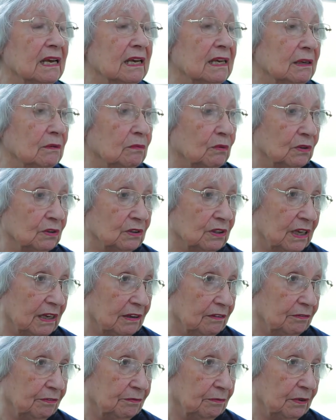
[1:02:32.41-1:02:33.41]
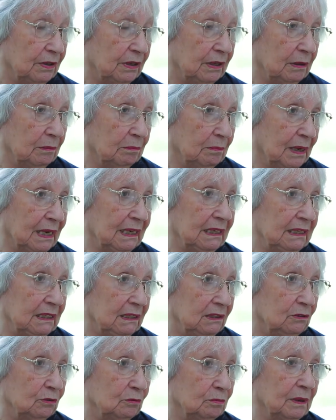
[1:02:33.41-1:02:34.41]
he won't have
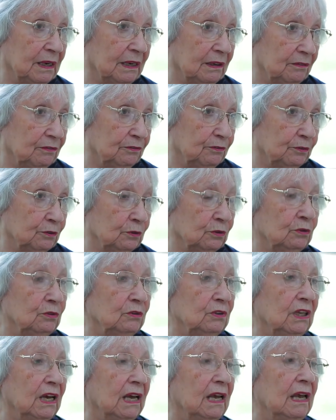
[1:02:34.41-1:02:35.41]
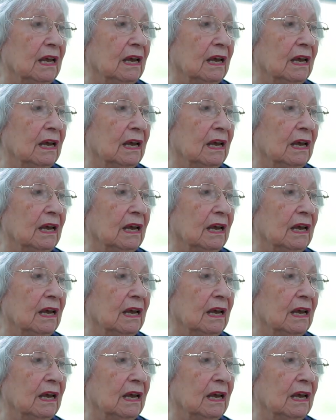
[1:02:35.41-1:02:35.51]
money to buy food